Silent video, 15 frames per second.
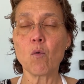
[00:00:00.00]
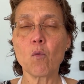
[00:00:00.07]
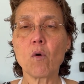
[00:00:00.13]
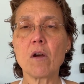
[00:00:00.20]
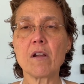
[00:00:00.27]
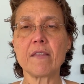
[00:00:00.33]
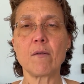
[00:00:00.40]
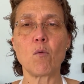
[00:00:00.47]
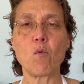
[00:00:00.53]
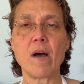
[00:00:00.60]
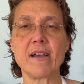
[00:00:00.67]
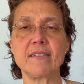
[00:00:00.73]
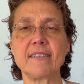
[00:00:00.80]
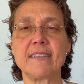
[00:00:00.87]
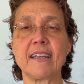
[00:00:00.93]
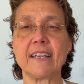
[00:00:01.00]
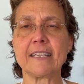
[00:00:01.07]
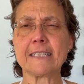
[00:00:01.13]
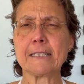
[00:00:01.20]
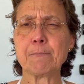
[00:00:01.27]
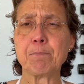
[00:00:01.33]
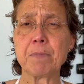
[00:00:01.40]
were the ones that
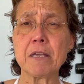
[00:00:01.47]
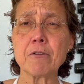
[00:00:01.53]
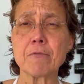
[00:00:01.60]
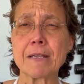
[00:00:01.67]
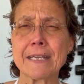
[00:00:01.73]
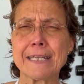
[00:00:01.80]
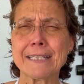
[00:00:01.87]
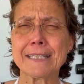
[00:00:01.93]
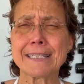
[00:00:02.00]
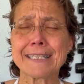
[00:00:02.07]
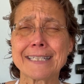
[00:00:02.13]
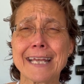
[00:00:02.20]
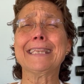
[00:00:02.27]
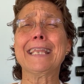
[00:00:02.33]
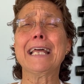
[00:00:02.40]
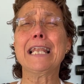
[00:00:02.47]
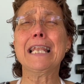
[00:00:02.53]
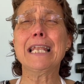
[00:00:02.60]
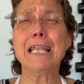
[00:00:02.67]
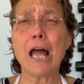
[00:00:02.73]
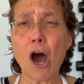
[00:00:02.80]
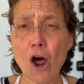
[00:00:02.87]
experienced the
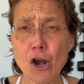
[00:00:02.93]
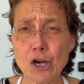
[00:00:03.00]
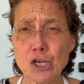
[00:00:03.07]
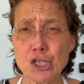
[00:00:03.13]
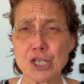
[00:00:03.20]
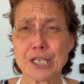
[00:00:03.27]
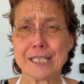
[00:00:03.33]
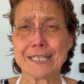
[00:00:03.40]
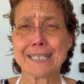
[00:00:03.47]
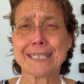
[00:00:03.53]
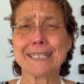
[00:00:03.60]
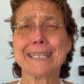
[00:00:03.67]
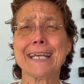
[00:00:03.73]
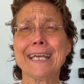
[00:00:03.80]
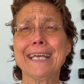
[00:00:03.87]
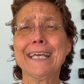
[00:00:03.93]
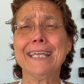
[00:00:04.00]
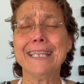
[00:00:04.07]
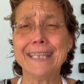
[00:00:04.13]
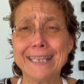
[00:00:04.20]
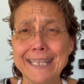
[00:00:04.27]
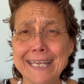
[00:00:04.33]
largest
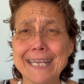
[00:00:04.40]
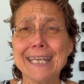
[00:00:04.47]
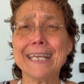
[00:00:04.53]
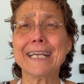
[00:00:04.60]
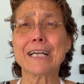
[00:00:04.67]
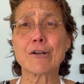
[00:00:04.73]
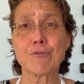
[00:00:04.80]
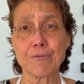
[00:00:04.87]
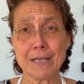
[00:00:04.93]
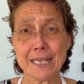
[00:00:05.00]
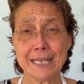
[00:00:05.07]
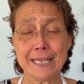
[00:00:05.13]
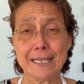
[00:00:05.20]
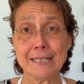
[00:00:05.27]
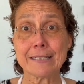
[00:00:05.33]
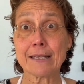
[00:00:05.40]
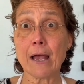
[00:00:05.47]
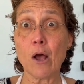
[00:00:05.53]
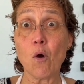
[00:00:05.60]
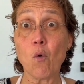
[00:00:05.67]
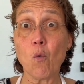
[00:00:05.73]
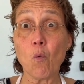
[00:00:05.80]
decrease
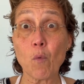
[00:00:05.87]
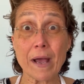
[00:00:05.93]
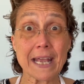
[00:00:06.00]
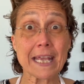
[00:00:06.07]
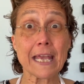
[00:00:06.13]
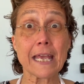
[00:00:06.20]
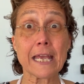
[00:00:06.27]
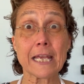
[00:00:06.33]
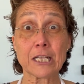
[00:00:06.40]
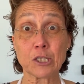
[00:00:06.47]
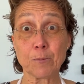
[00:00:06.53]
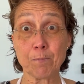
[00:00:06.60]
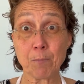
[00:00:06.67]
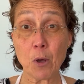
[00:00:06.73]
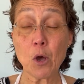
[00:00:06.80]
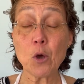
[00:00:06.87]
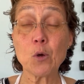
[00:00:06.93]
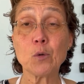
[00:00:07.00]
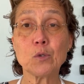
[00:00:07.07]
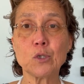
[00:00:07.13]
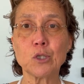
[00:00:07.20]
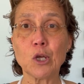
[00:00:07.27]
when
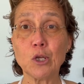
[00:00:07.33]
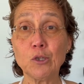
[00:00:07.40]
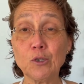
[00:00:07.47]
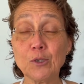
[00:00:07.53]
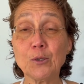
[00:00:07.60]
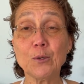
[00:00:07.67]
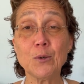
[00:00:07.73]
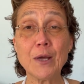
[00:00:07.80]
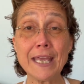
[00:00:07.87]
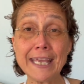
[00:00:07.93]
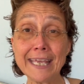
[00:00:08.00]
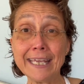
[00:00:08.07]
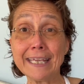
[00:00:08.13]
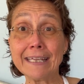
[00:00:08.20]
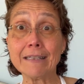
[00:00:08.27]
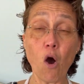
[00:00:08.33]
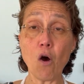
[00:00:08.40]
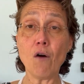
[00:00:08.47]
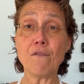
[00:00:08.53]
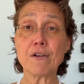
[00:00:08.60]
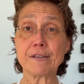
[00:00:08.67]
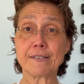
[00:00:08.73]
exposed to heat
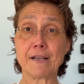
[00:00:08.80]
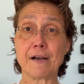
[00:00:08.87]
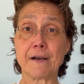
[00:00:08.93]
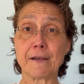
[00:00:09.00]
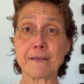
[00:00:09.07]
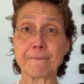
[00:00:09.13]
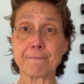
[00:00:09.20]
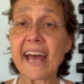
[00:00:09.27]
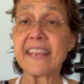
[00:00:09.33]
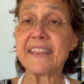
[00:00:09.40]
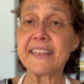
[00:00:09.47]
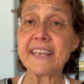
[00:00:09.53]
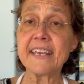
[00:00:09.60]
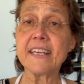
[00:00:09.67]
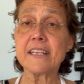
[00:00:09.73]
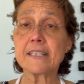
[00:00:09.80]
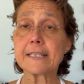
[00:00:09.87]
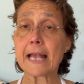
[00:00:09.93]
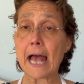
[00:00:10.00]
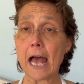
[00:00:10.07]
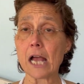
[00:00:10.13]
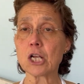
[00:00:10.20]
over time. And this
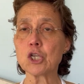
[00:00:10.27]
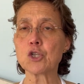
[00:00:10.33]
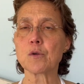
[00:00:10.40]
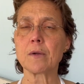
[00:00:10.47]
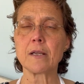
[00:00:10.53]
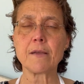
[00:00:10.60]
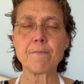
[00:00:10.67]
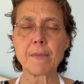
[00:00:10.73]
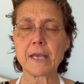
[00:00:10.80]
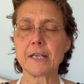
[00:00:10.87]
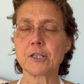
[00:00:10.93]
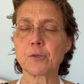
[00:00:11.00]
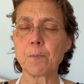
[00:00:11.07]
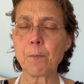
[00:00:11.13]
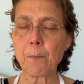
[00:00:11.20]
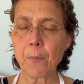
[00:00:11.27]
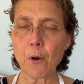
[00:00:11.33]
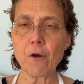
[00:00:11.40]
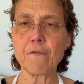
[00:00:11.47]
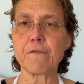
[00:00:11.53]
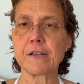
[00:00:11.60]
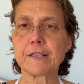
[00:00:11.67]
actually makes
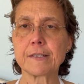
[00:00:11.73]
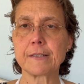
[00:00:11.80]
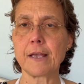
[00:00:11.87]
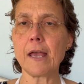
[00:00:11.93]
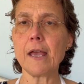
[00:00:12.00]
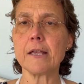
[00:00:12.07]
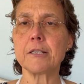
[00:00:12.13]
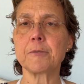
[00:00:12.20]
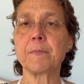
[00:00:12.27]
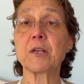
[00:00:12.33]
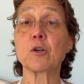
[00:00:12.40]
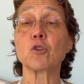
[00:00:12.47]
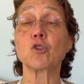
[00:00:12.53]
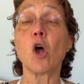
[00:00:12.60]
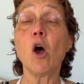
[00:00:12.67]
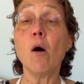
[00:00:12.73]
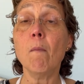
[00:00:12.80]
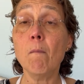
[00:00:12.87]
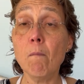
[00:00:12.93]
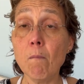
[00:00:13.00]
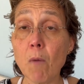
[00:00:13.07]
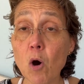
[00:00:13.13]
perfect sense because
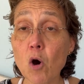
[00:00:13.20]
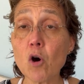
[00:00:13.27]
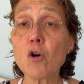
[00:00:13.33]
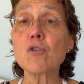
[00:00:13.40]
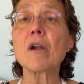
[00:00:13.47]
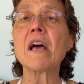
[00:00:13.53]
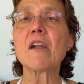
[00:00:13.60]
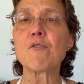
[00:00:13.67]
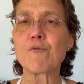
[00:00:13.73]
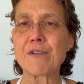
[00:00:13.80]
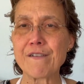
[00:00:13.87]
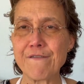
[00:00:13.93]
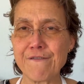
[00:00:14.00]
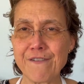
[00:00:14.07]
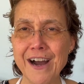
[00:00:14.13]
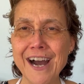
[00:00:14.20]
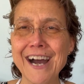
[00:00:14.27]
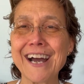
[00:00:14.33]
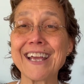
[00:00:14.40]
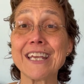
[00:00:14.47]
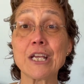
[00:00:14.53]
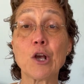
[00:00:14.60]
more
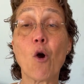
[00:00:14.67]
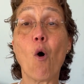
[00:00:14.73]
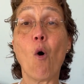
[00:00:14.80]
refined